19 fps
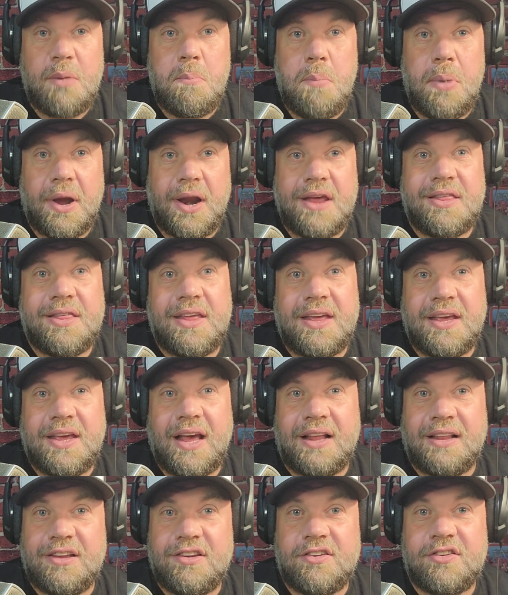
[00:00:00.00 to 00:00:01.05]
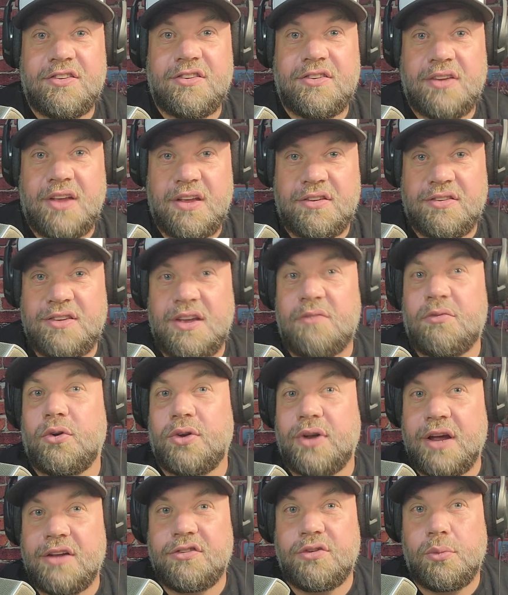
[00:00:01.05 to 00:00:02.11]
but I think at least
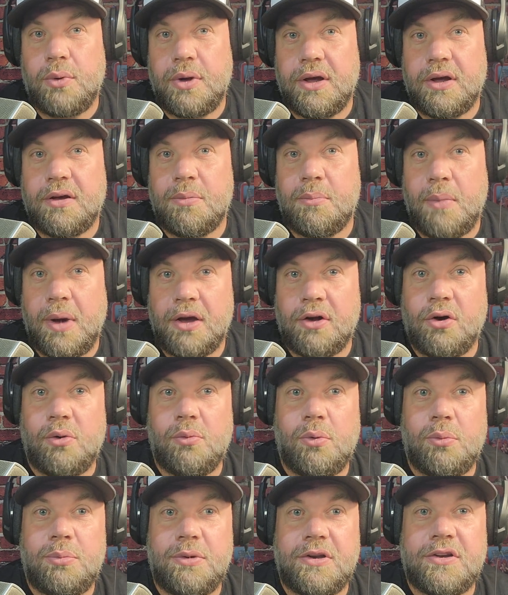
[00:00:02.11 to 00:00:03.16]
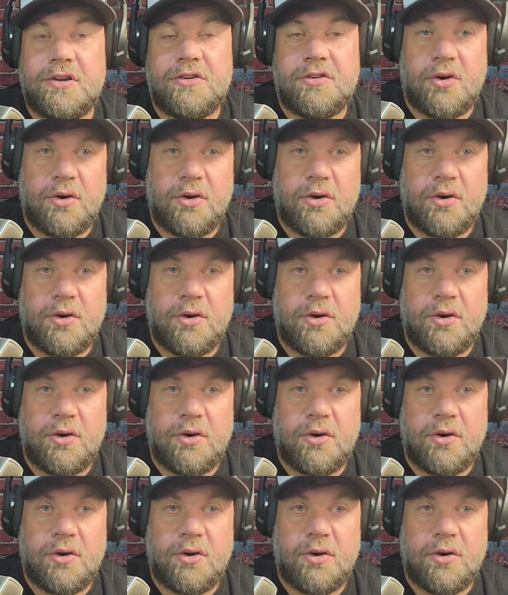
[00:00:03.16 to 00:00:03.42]
several nights a week, my goal will be to